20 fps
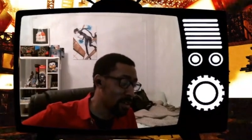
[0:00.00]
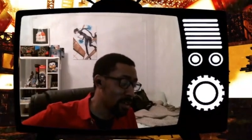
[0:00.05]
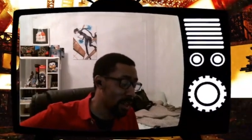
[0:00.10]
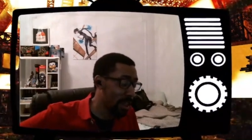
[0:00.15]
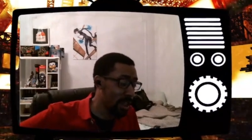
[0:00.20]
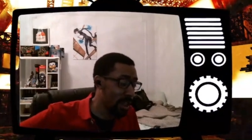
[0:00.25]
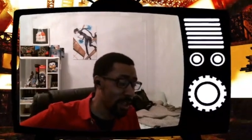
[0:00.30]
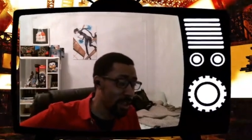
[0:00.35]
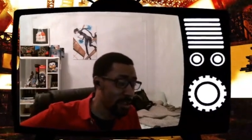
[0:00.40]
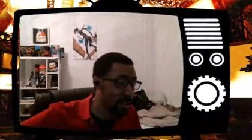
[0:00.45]

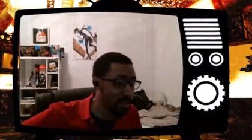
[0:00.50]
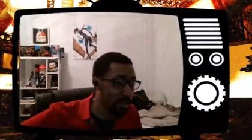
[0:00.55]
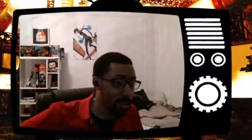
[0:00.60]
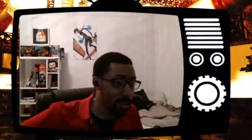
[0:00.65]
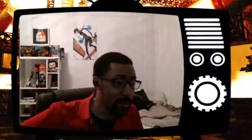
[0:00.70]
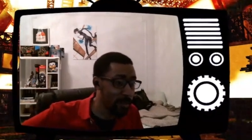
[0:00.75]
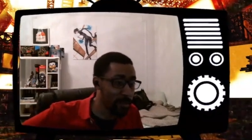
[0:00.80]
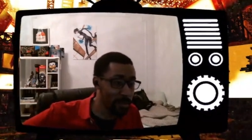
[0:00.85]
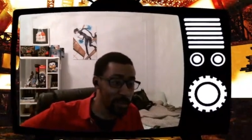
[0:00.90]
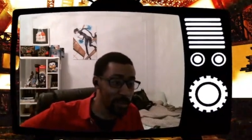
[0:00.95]
And
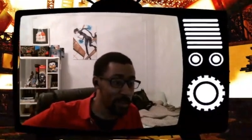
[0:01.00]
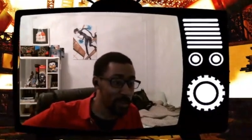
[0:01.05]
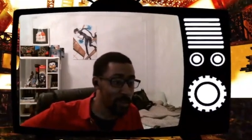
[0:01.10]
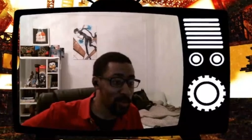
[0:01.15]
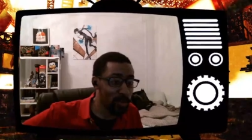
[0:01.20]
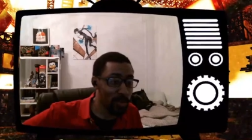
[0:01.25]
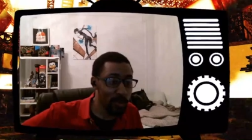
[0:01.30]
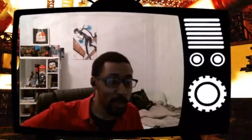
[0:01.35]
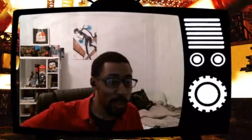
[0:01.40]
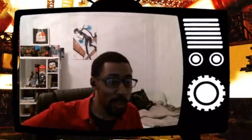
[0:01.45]
let me tell you,
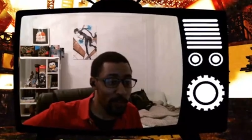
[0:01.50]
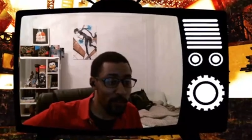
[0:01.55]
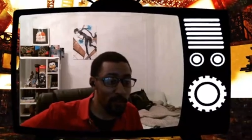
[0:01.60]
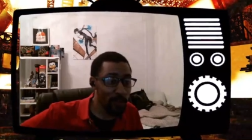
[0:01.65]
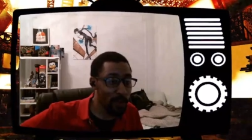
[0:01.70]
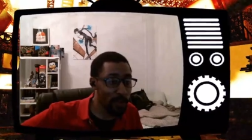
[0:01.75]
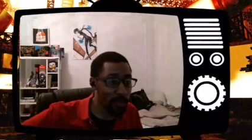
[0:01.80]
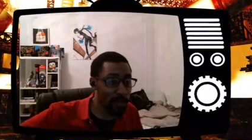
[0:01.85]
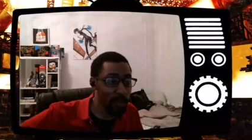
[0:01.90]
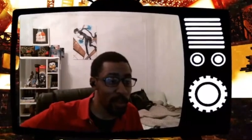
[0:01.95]
Smash 4
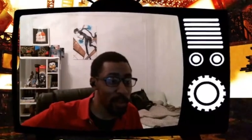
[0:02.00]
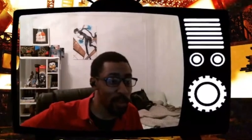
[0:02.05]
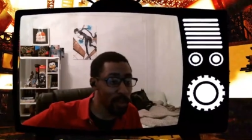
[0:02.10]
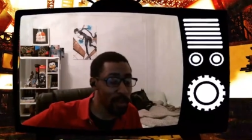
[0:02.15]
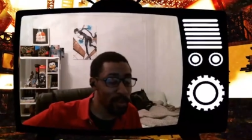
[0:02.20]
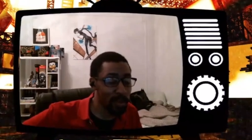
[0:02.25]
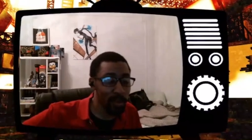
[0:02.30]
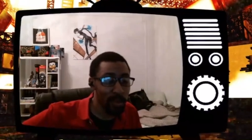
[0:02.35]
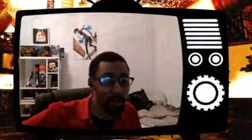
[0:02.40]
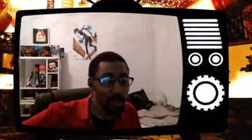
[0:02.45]

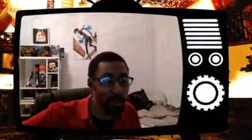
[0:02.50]
Online,